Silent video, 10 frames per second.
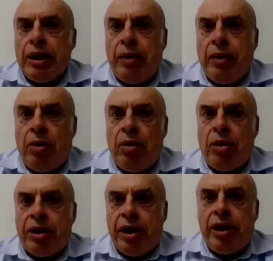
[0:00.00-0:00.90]
they were
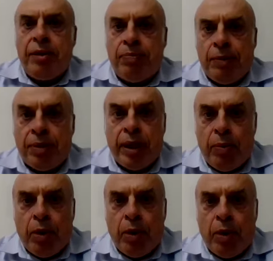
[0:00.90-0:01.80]
killing people, they
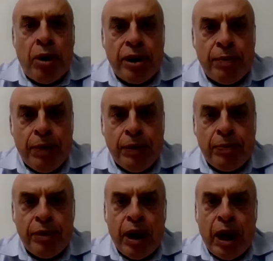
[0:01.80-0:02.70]
were burning people